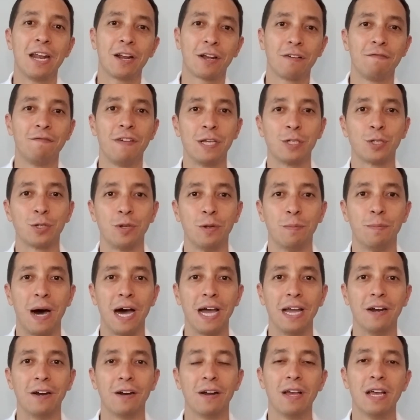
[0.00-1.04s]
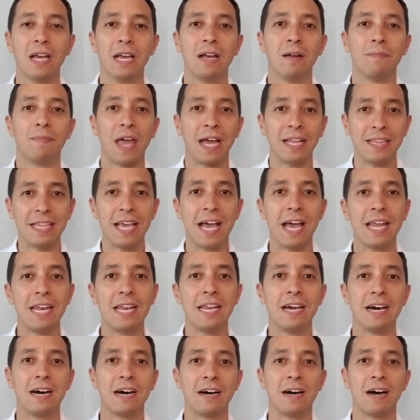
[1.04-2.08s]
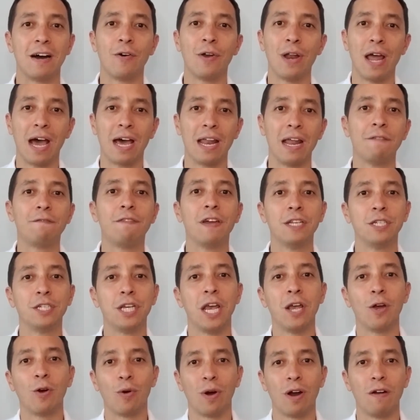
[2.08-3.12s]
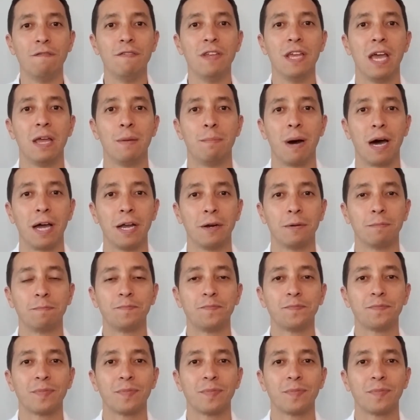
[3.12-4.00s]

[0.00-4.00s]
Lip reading: a conventional buyer, and then on an FHA or a VA buyer.